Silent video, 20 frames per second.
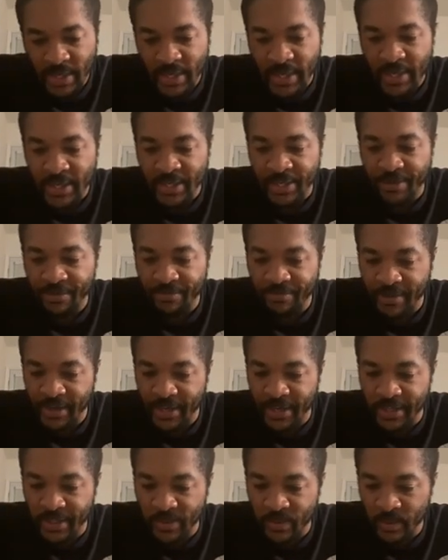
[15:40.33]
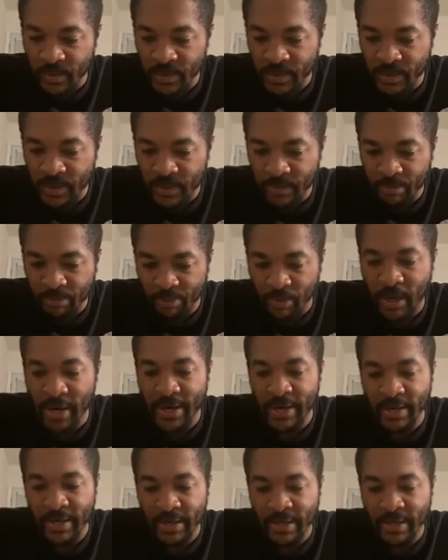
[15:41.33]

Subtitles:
His face was bright,